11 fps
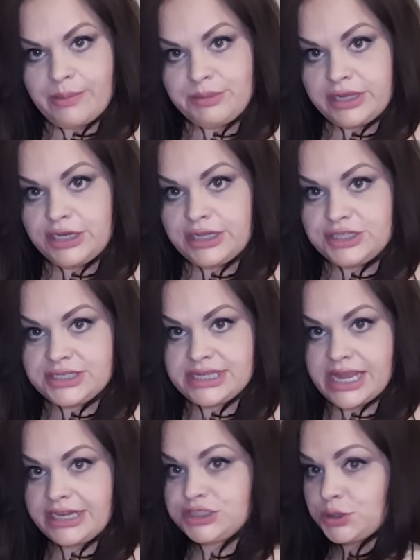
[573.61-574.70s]
I'm gonna just
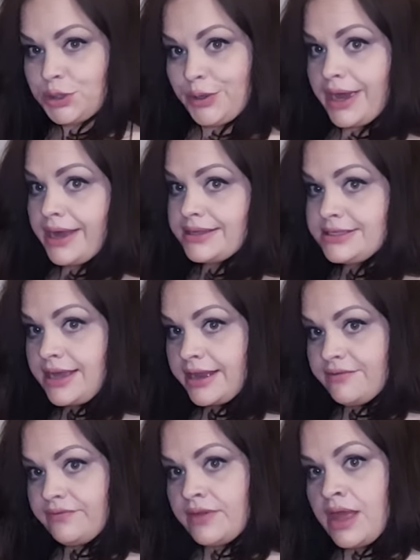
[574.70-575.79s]
like show you guys
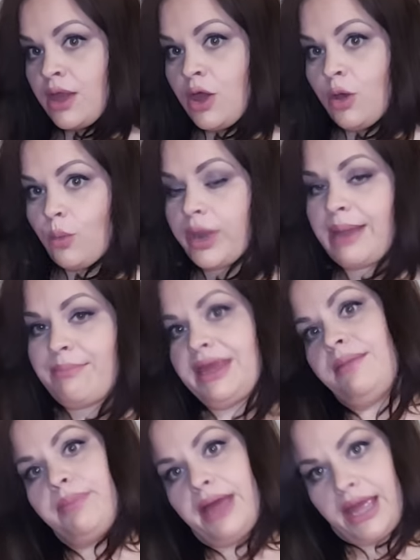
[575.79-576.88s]
kind of what I
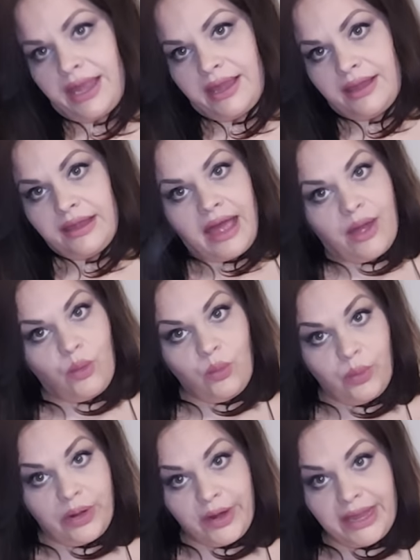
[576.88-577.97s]
mean by
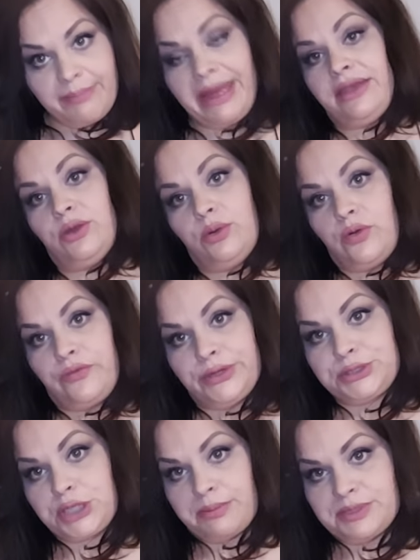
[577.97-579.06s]
wearing a bandeau over
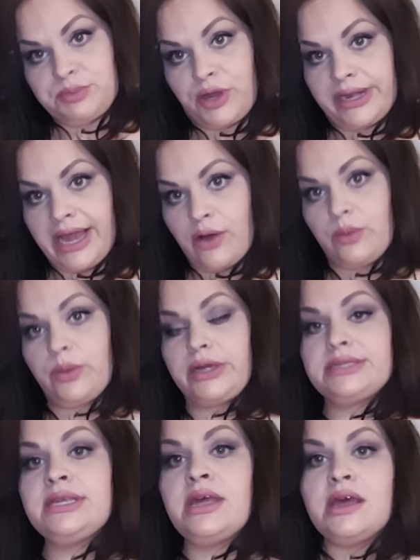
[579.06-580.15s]
your strapless bra and how it
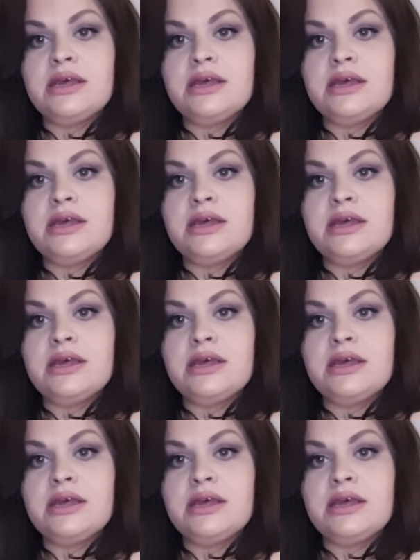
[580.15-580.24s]
works.